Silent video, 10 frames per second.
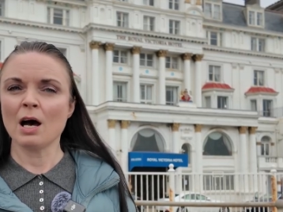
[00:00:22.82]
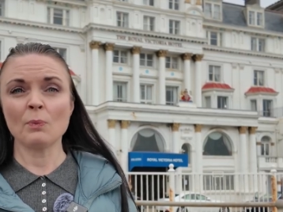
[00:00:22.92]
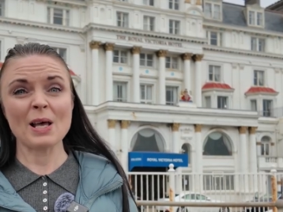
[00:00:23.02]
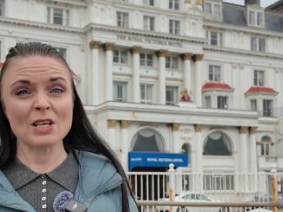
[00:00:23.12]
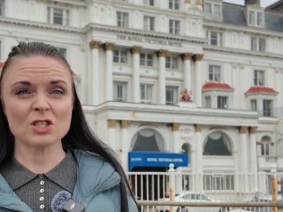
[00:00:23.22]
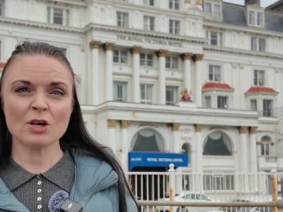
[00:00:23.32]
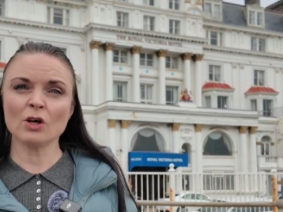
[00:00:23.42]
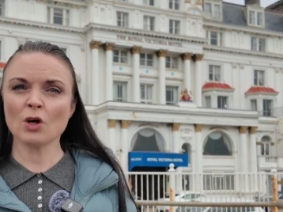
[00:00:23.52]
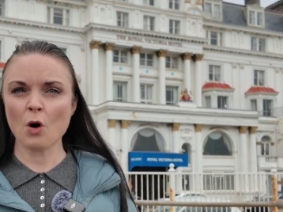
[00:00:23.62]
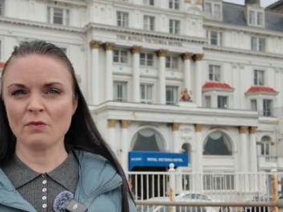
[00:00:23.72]
We actually
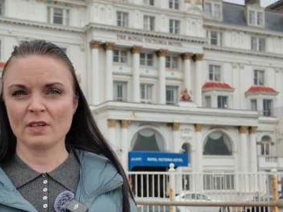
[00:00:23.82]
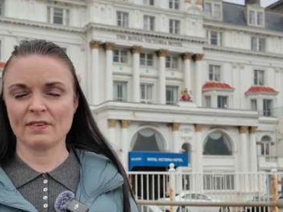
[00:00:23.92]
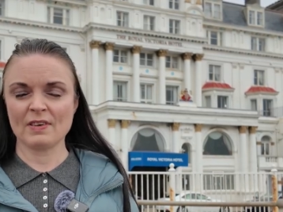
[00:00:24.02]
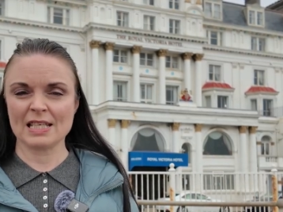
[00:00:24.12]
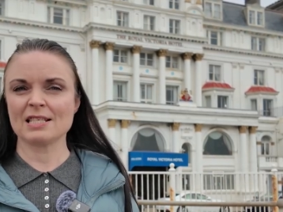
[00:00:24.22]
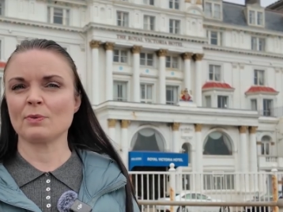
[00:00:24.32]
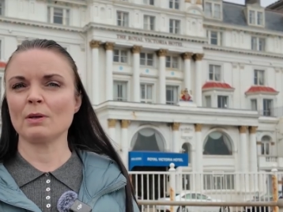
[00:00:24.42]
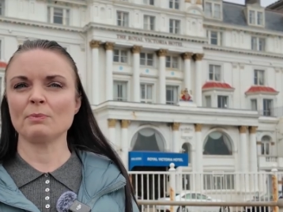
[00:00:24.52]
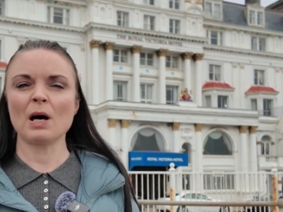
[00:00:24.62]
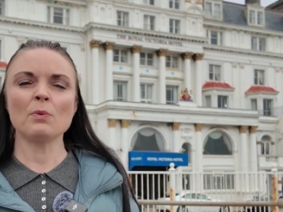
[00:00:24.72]
got an offer for this
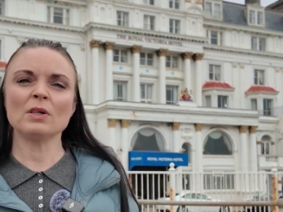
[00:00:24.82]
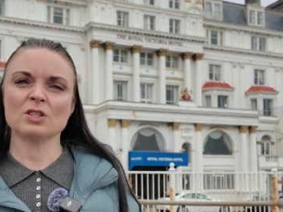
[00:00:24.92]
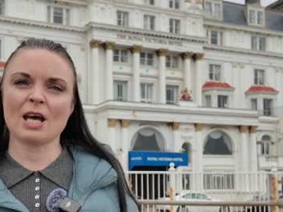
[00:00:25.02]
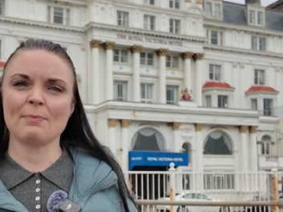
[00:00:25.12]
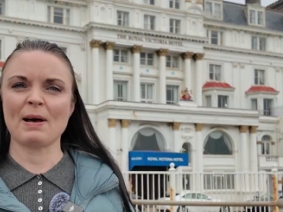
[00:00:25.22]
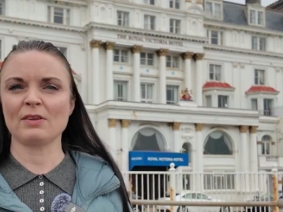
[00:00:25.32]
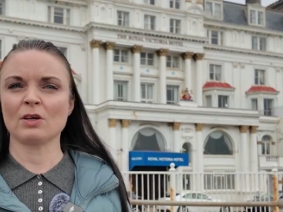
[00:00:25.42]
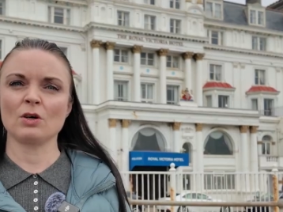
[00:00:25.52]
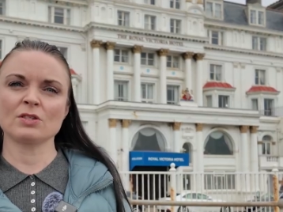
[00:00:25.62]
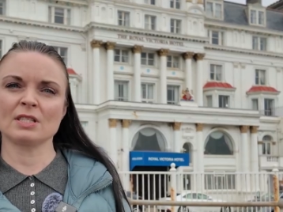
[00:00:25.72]
one, but I will chat about the
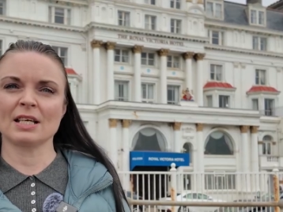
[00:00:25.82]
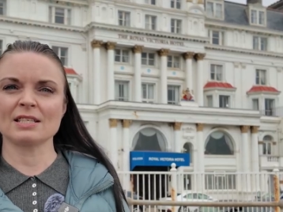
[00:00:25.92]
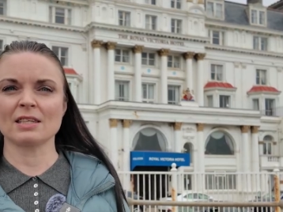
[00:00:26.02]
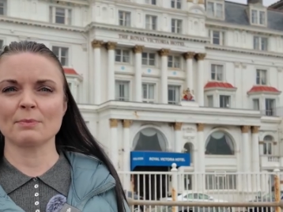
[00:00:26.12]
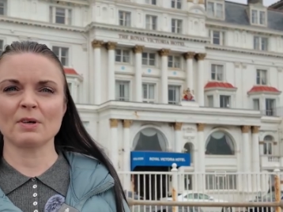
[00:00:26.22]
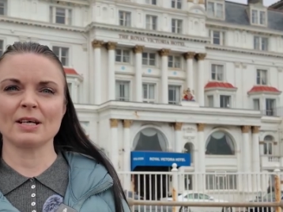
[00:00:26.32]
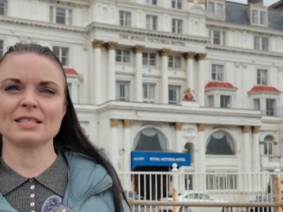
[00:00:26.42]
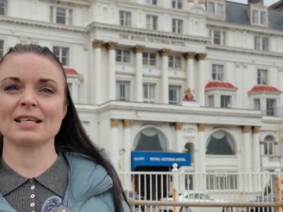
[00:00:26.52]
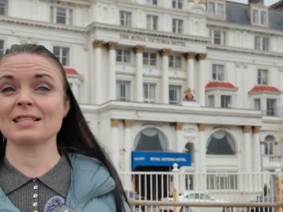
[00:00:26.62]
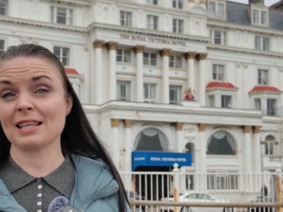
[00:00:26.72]
costings and the
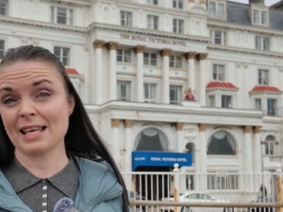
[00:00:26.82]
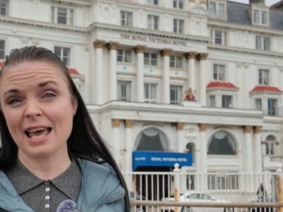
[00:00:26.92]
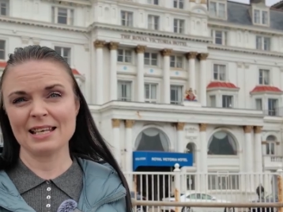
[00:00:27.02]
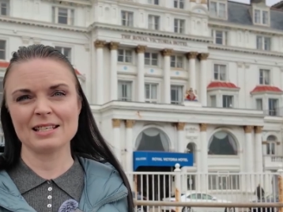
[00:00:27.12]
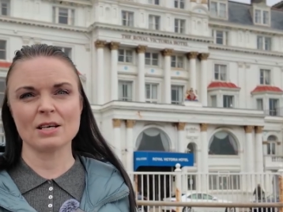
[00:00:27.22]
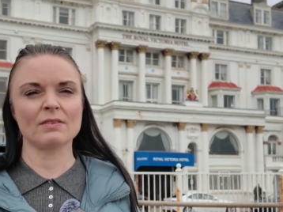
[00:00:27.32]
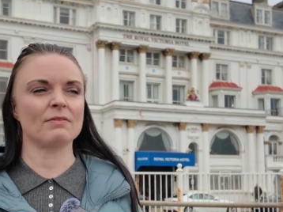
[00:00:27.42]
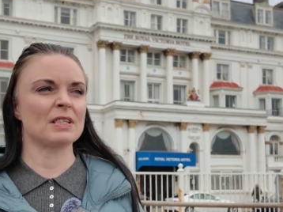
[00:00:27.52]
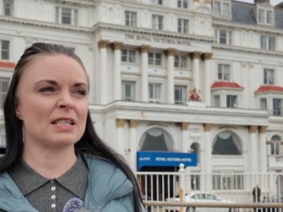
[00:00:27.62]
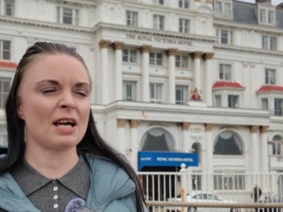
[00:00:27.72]
pricings at the end of the
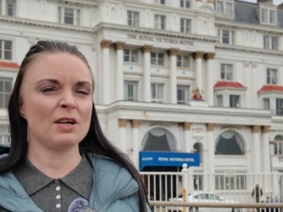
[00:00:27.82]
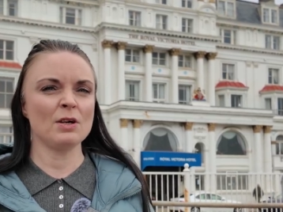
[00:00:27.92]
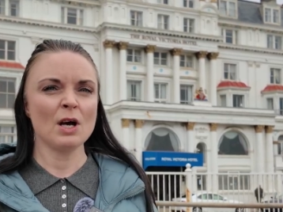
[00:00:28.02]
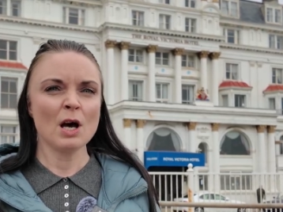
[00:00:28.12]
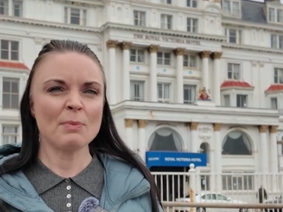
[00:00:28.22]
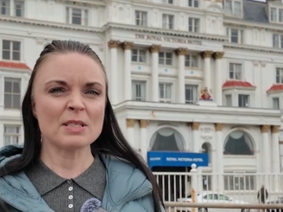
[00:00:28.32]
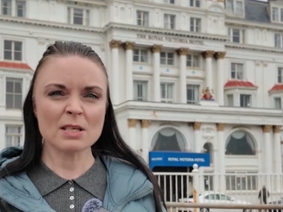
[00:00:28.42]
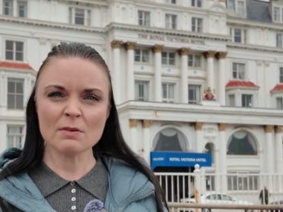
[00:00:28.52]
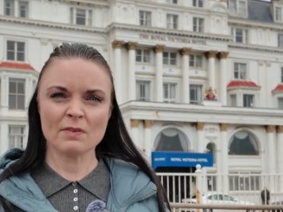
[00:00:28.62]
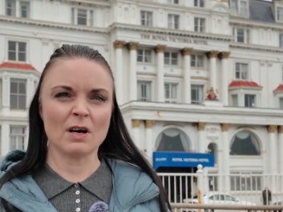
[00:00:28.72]
video. But
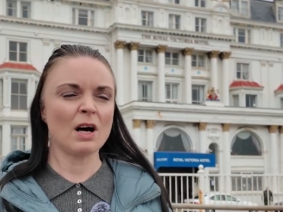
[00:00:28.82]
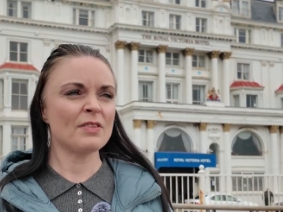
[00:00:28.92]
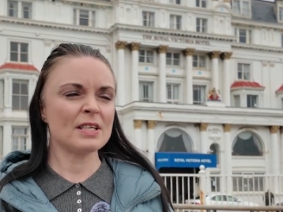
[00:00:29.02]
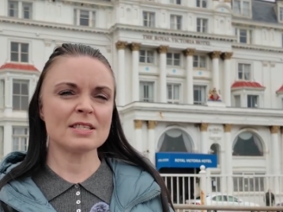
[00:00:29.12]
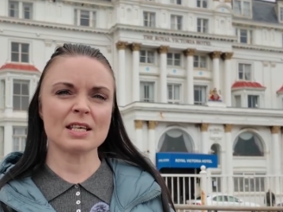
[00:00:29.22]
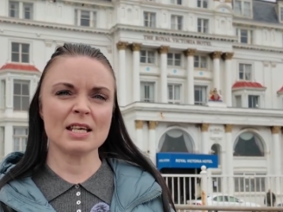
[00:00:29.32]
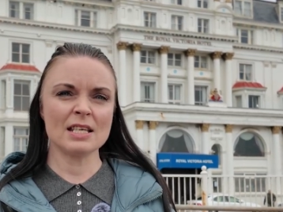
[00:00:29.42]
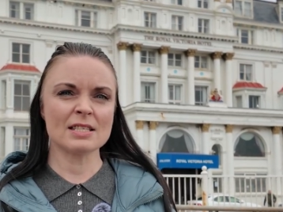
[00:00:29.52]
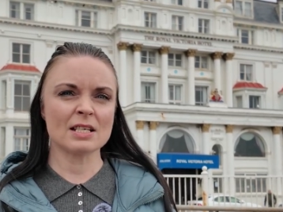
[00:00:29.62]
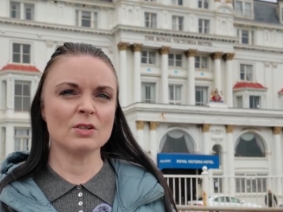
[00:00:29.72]
so far, this
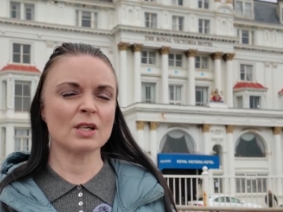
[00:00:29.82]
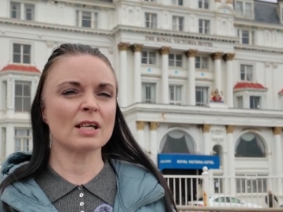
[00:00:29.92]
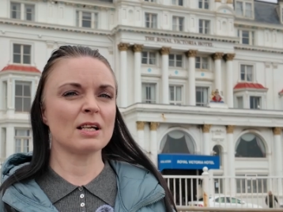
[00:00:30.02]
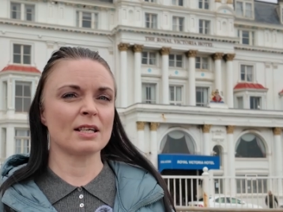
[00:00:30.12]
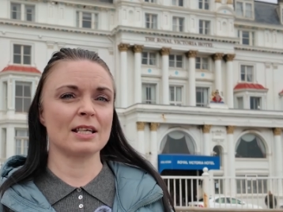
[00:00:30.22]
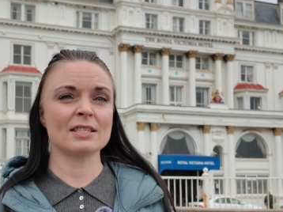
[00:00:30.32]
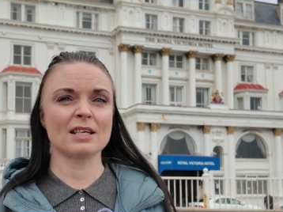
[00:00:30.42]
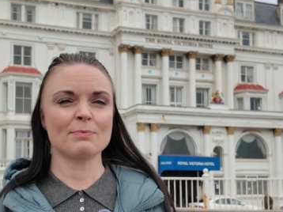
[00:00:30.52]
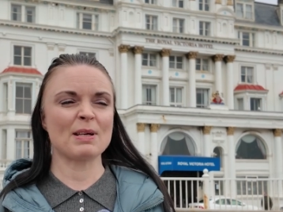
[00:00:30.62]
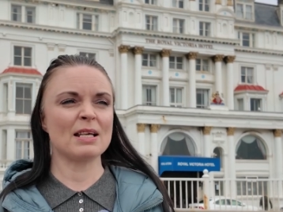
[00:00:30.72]
is looking like it's
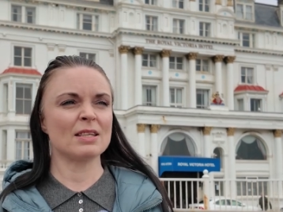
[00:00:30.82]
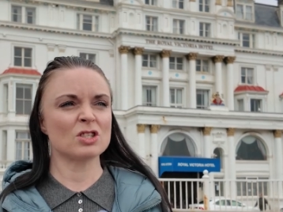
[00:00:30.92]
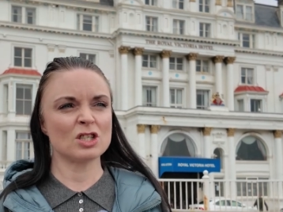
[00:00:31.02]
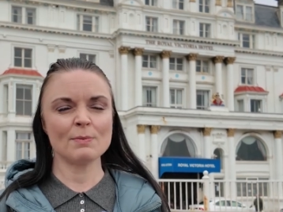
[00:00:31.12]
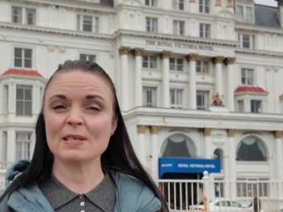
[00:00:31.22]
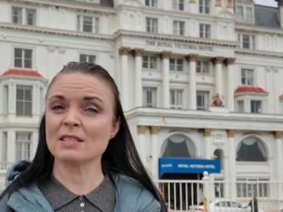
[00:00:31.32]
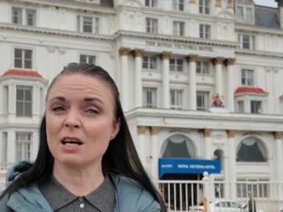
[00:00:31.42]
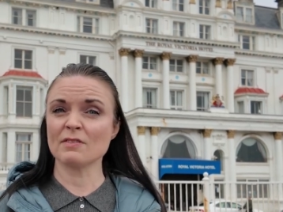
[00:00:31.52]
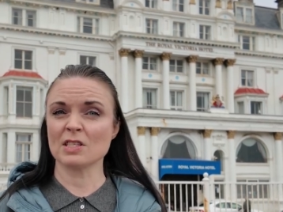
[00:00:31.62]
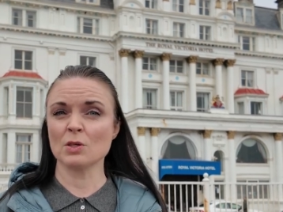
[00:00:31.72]
going to be the cheapest
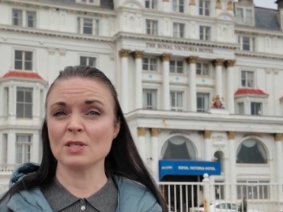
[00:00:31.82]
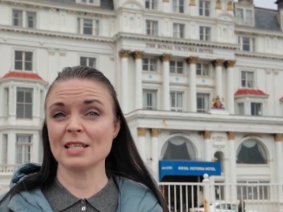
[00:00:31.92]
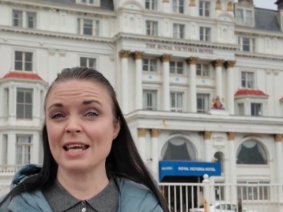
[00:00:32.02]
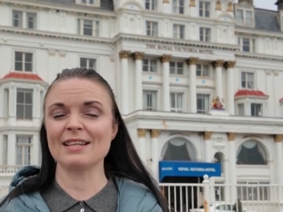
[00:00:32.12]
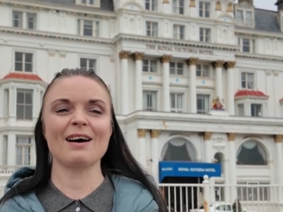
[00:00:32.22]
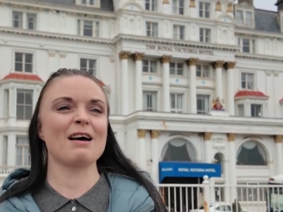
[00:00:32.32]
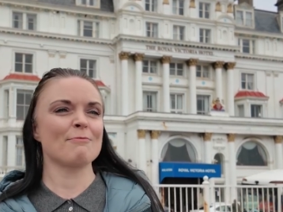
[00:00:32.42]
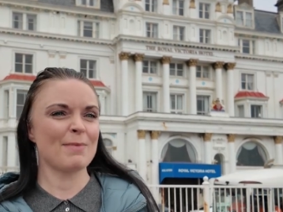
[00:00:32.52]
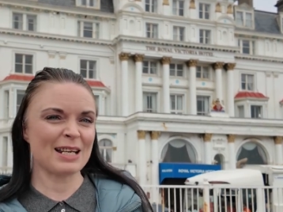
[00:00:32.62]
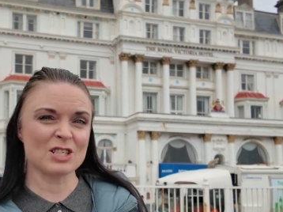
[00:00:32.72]
afternoon tea that I
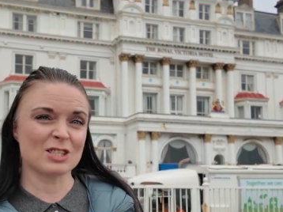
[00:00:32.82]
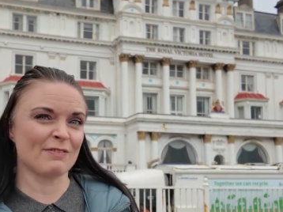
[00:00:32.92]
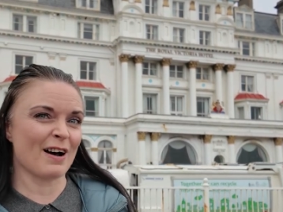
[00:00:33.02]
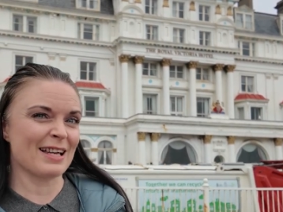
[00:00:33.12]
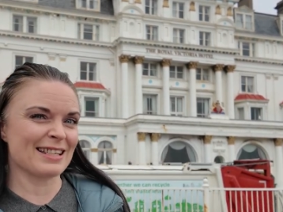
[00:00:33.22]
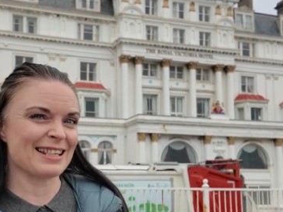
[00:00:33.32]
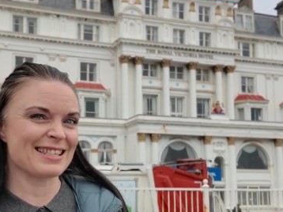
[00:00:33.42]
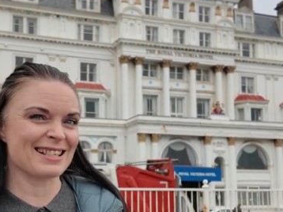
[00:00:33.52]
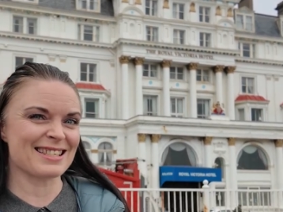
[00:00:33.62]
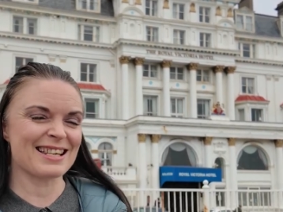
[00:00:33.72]
have managed to find in
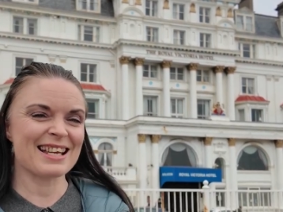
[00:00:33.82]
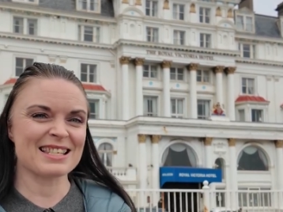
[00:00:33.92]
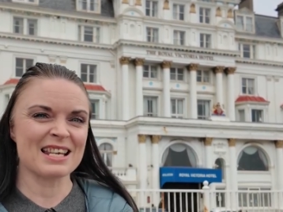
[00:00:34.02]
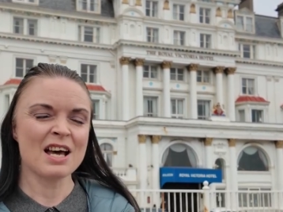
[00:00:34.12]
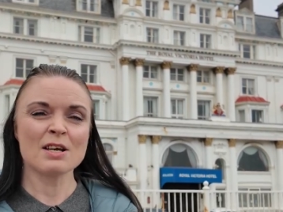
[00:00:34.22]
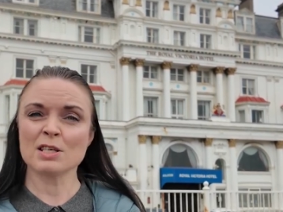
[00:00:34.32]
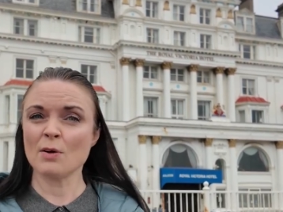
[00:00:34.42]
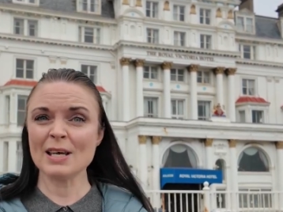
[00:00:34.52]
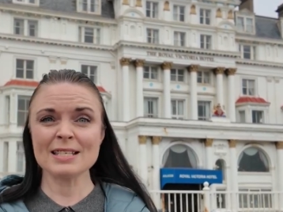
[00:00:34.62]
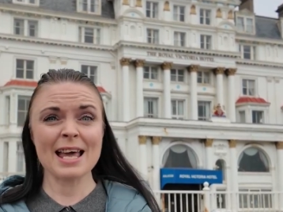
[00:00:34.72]
East Sussex.
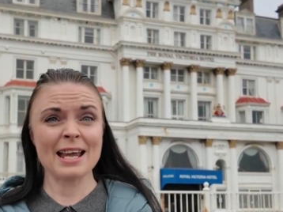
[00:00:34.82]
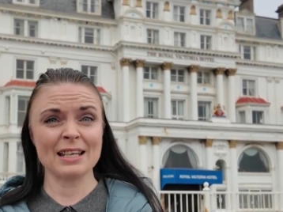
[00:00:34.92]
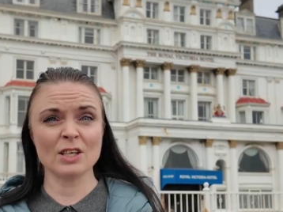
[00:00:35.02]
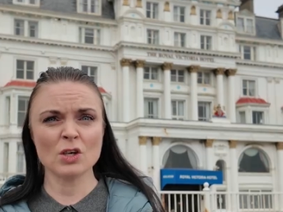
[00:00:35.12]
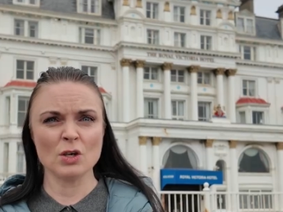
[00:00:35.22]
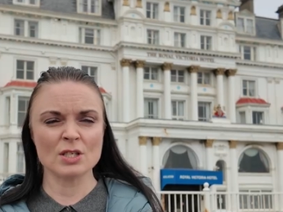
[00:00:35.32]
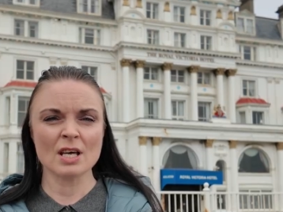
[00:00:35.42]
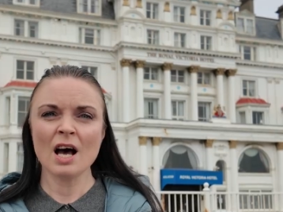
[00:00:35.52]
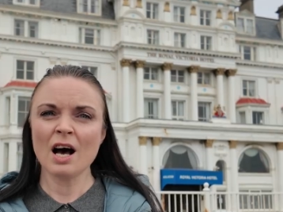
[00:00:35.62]
So is it any good?